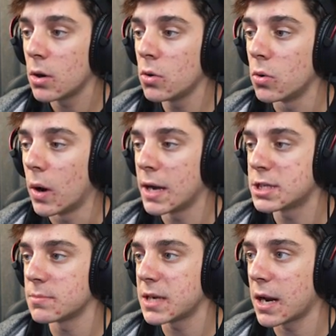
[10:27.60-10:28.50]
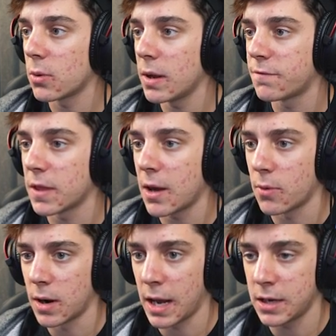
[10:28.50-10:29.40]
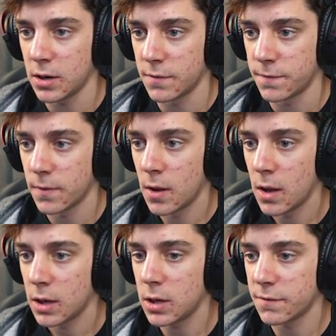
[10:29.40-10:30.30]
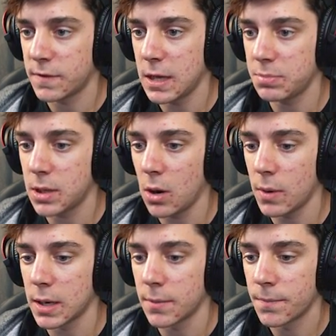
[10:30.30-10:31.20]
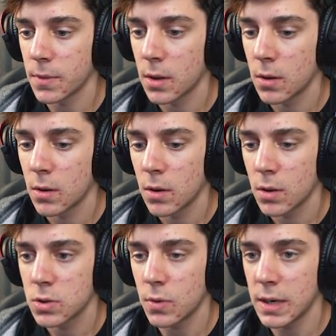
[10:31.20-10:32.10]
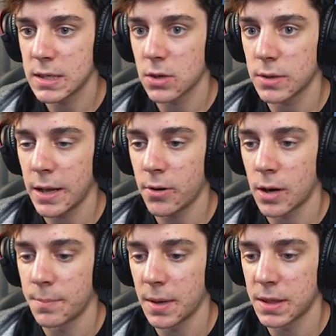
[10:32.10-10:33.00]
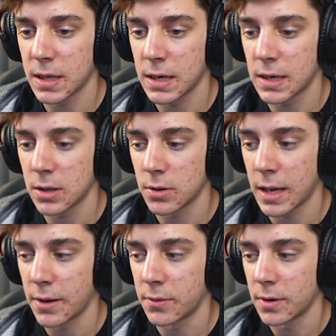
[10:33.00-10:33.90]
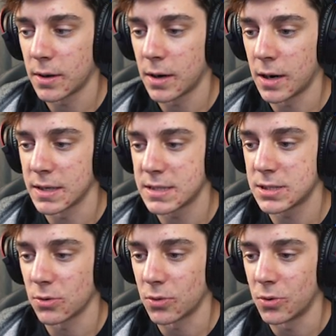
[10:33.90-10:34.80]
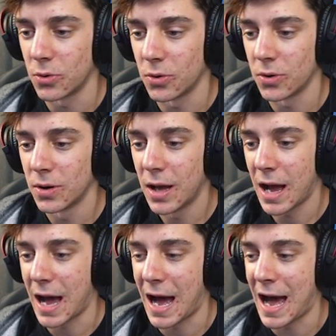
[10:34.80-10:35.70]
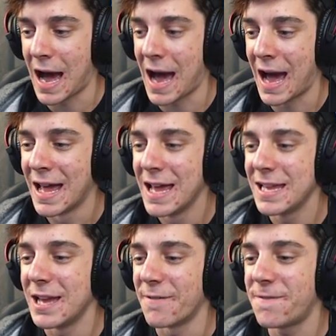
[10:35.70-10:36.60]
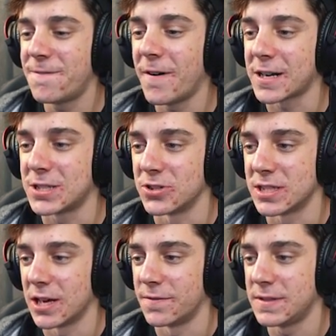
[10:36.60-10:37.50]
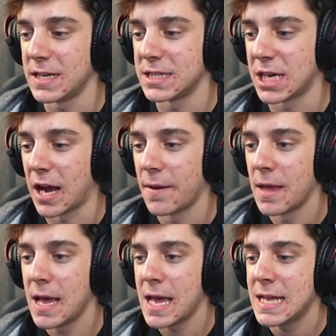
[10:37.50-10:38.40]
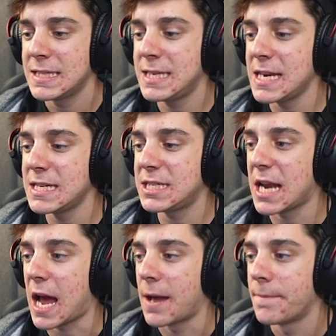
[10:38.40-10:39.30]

Ooh, I jumped out of the way for that one. I could have kept going. Do I need to go down or up? I think I need to go down. Oh, it's so cool. Haha! You fucked yourself, didn't ya? Didn't ya?